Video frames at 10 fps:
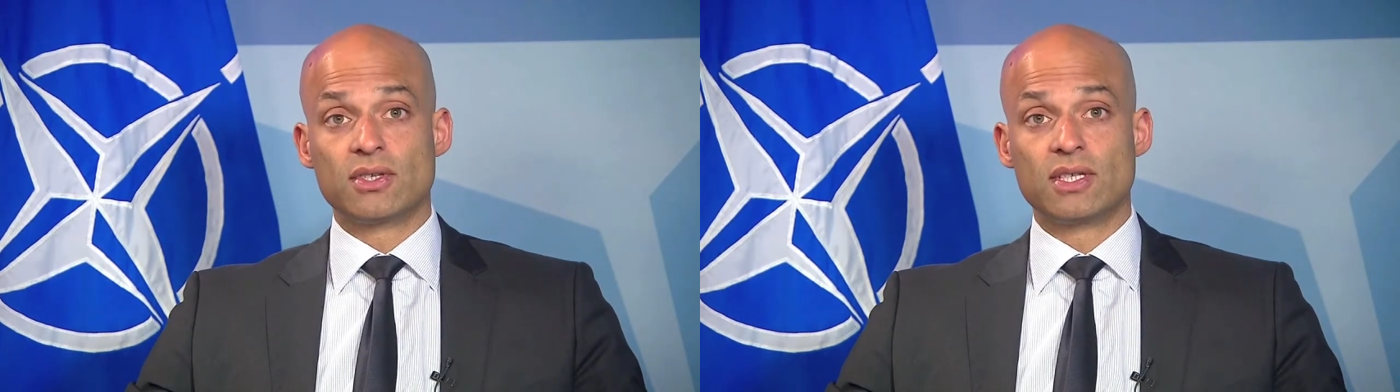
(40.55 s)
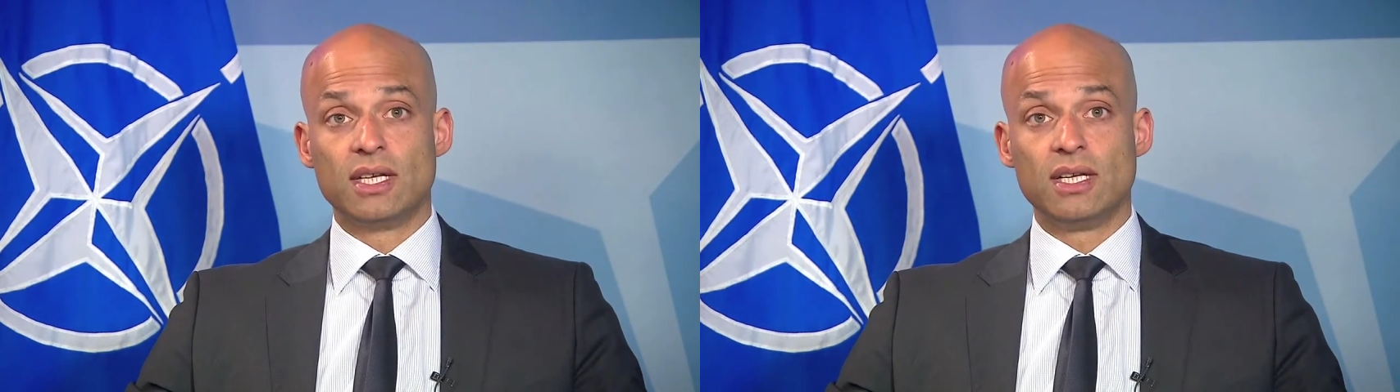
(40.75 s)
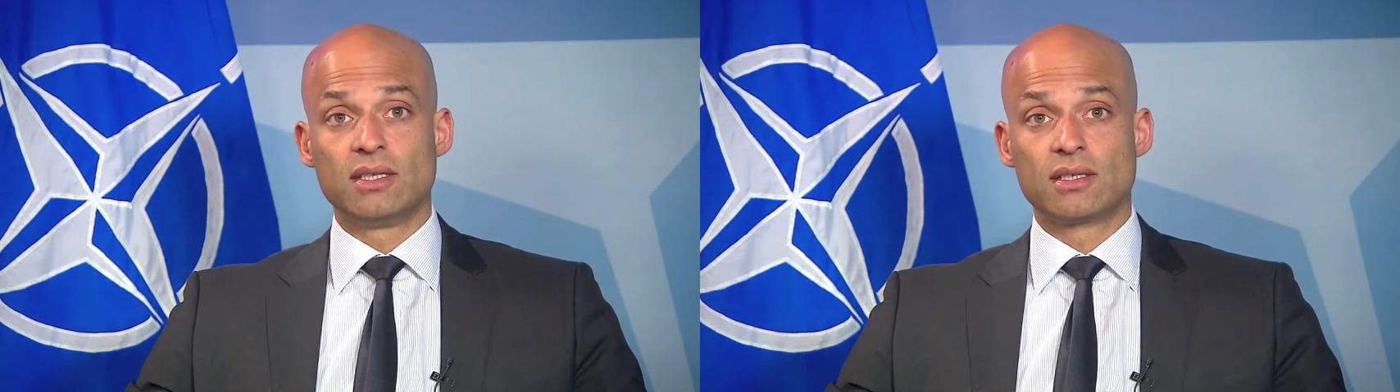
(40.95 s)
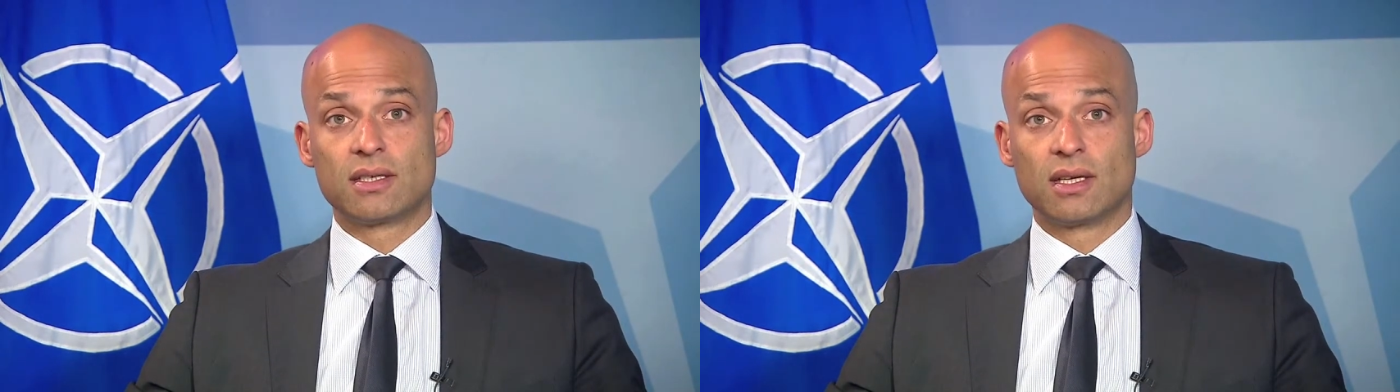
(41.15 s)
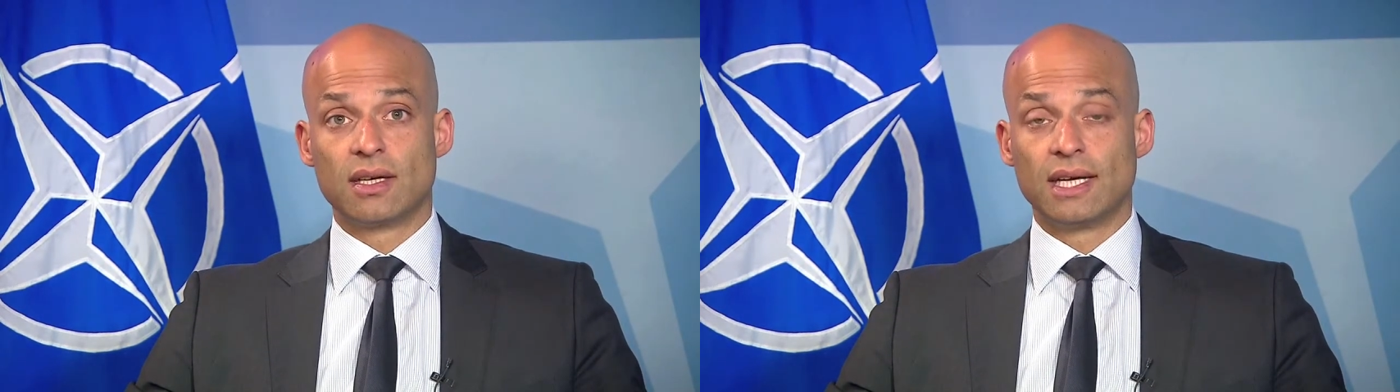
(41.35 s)

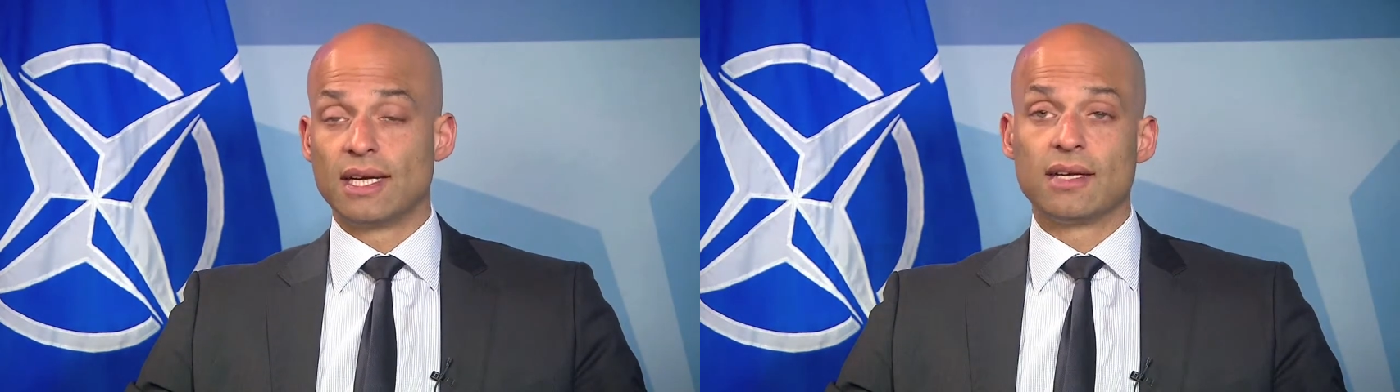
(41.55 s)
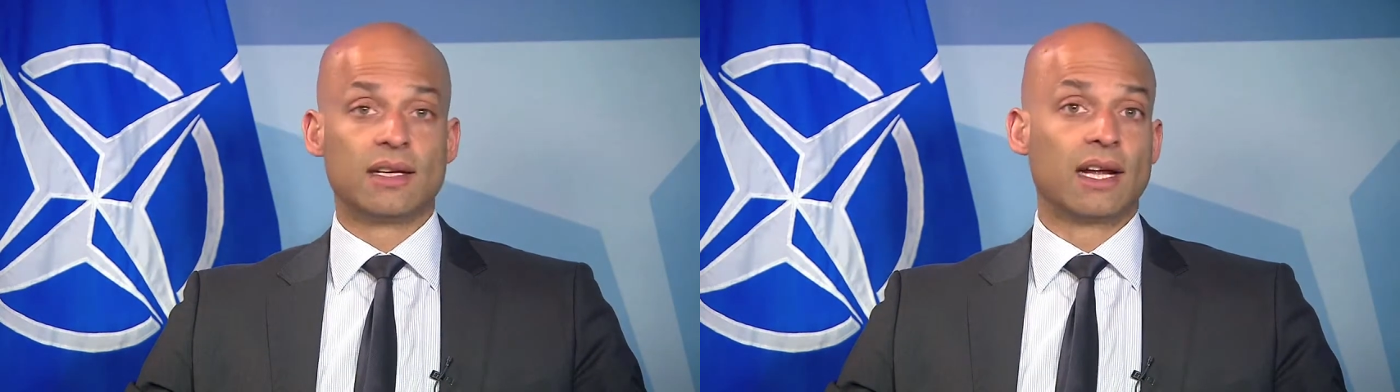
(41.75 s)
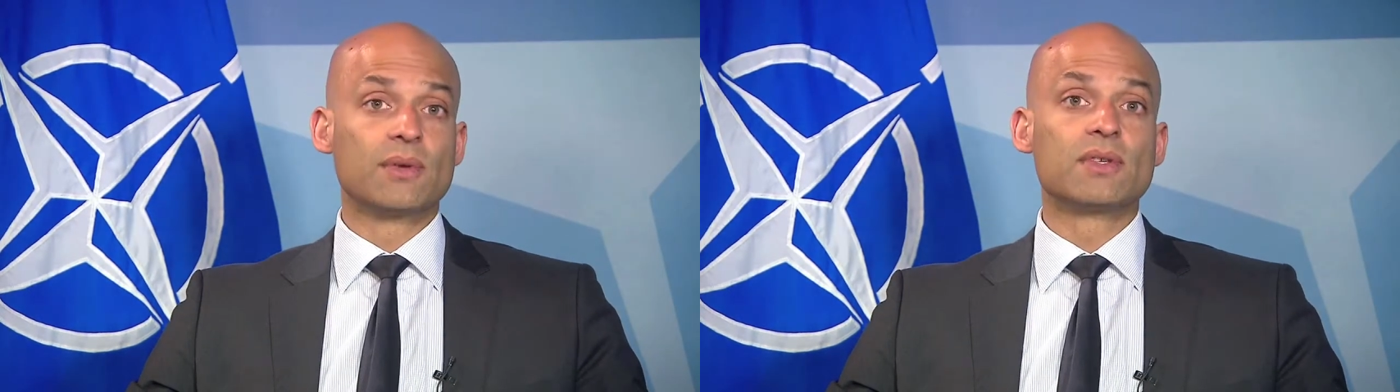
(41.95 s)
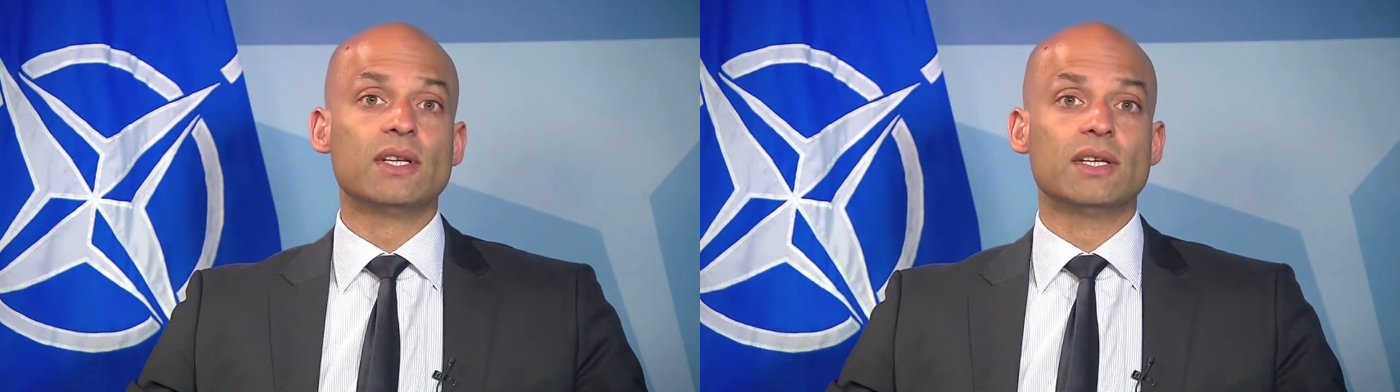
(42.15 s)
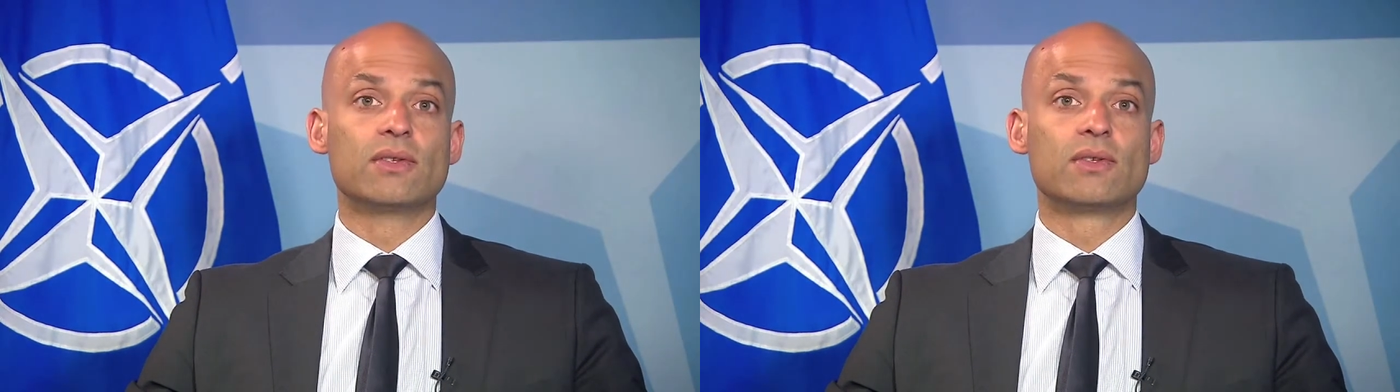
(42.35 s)
cities and had announced
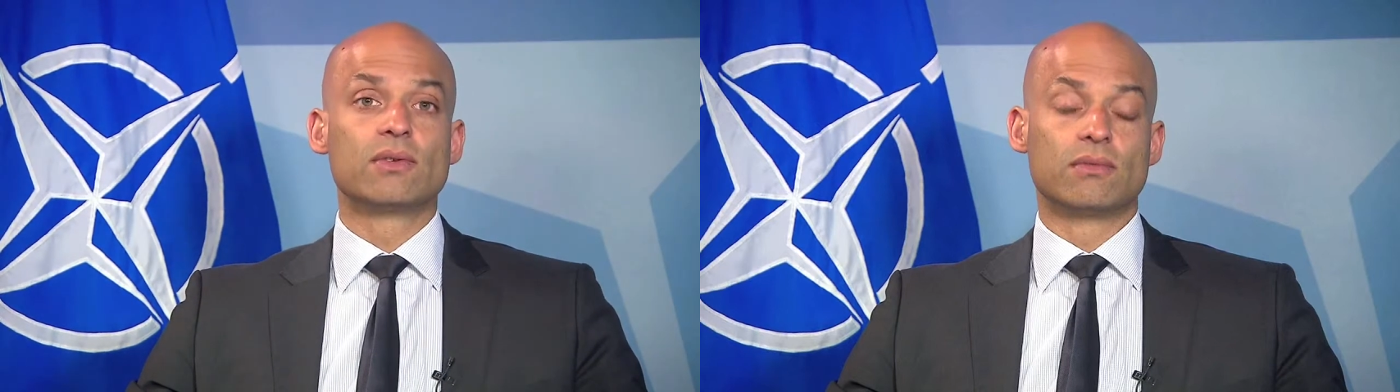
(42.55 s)
that his